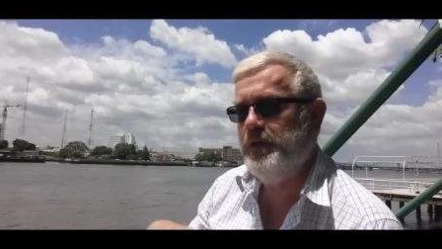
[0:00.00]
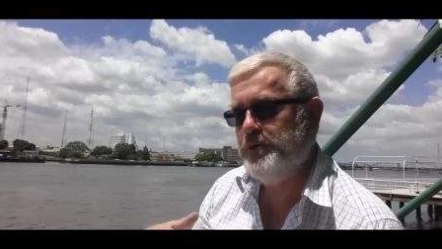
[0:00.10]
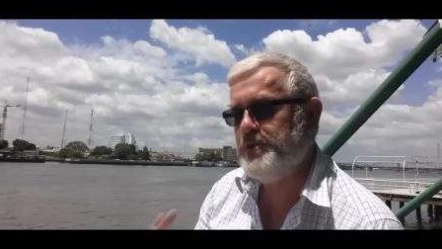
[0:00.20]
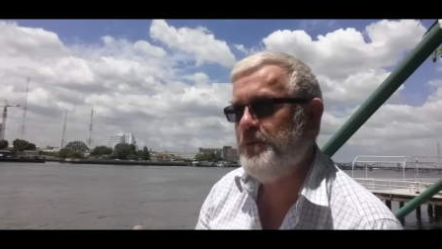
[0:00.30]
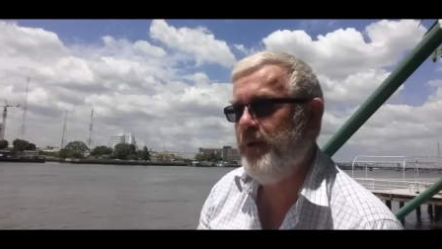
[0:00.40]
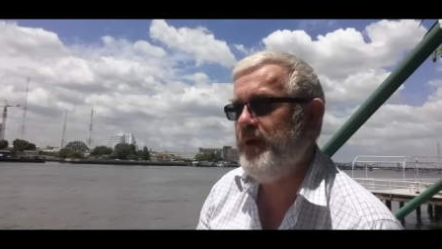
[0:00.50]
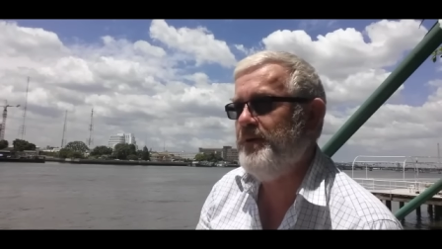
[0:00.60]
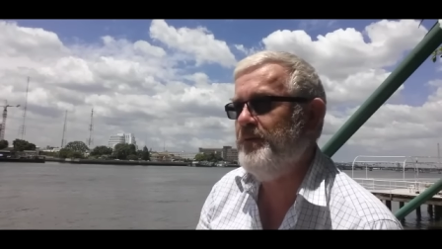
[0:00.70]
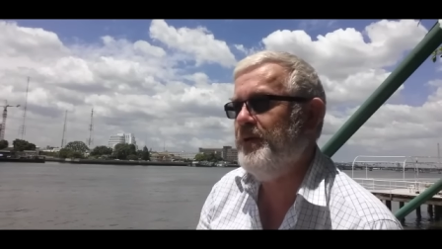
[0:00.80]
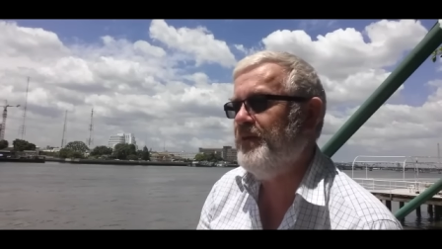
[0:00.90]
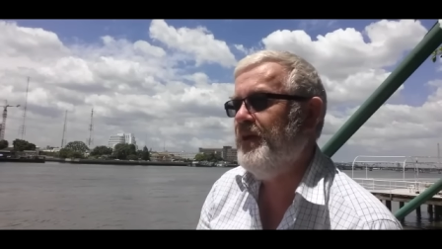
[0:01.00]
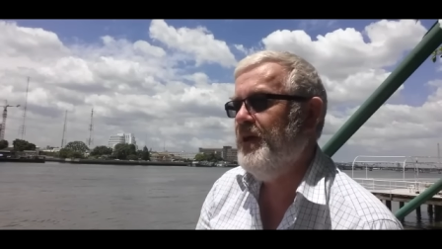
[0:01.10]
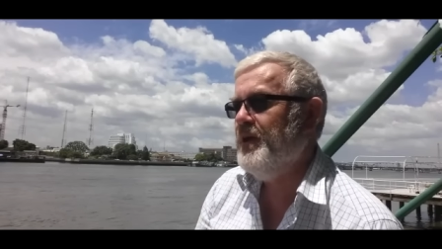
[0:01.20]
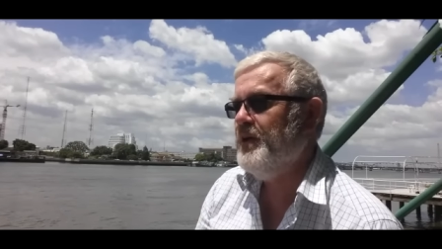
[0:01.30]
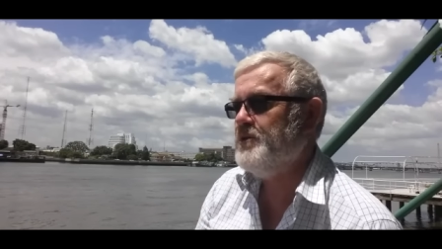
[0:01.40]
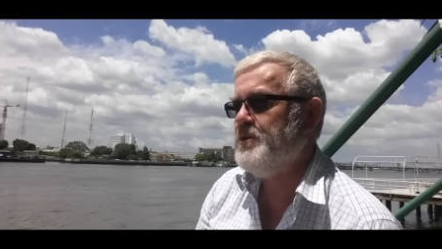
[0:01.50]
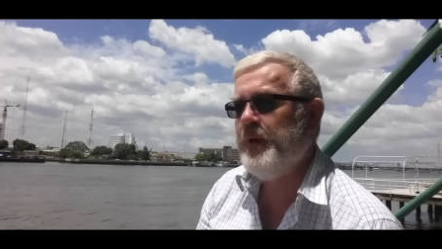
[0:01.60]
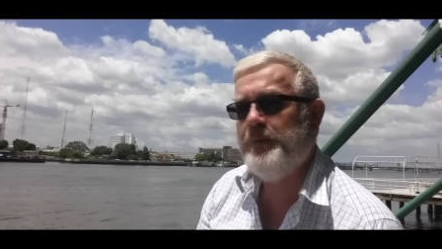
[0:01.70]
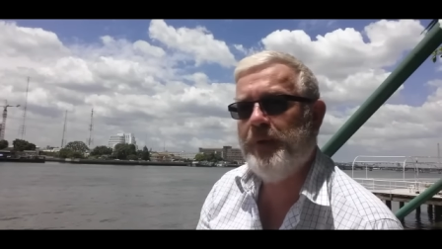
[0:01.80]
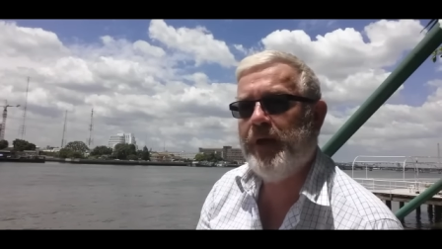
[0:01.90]
used to being with lots of
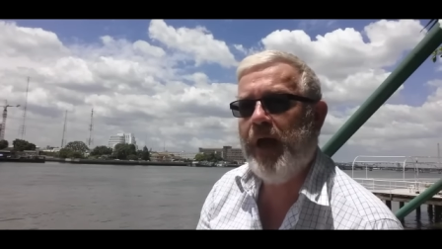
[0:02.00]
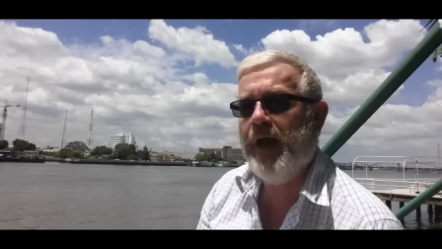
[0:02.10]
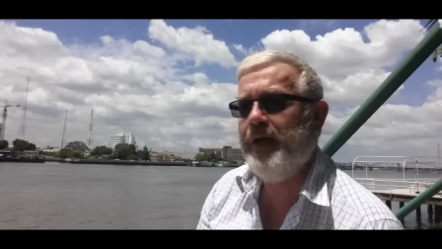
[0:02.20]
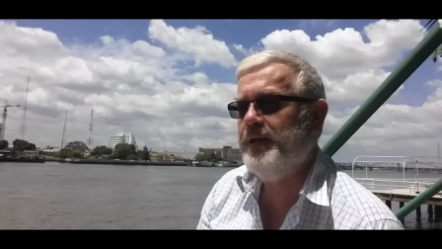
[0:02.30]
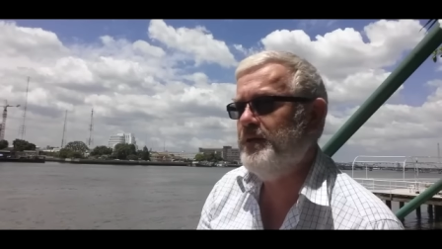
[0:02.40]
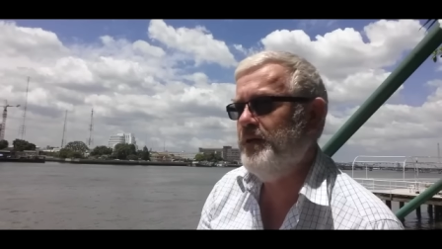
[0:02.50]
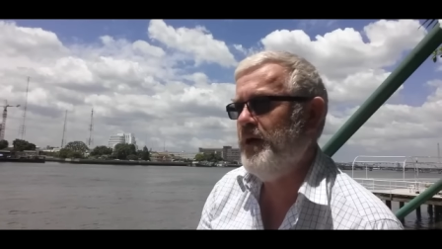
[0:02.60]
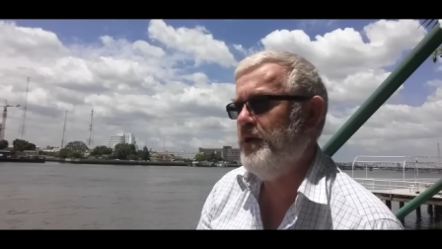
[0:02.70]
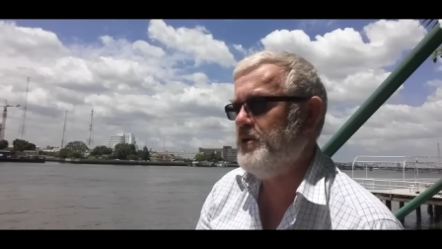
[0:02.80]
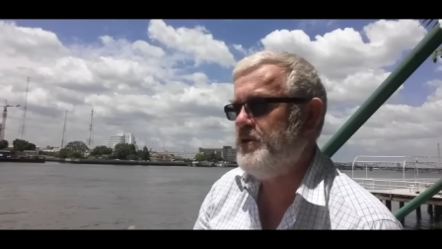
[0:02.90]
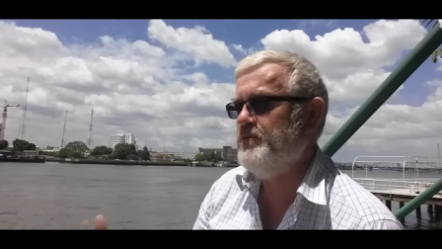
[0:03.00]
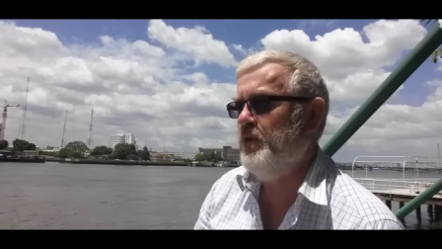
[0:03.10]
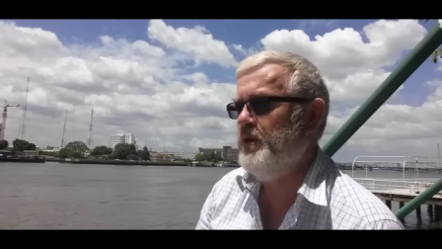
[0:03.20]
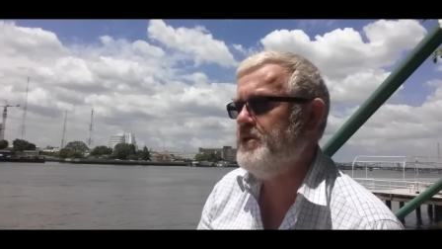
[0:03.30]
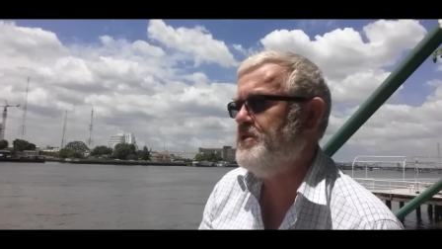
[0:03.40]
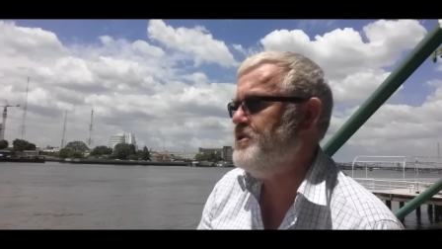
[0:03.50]
people again and, and lots of noise and